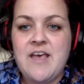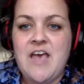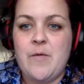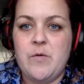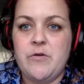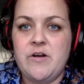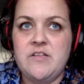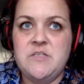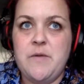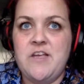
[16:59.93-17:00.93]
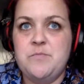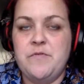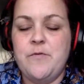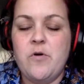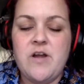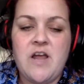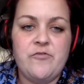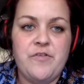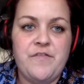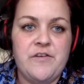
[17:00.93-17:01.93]
And we created space before and after
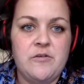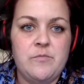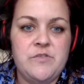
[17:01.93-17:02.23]
the film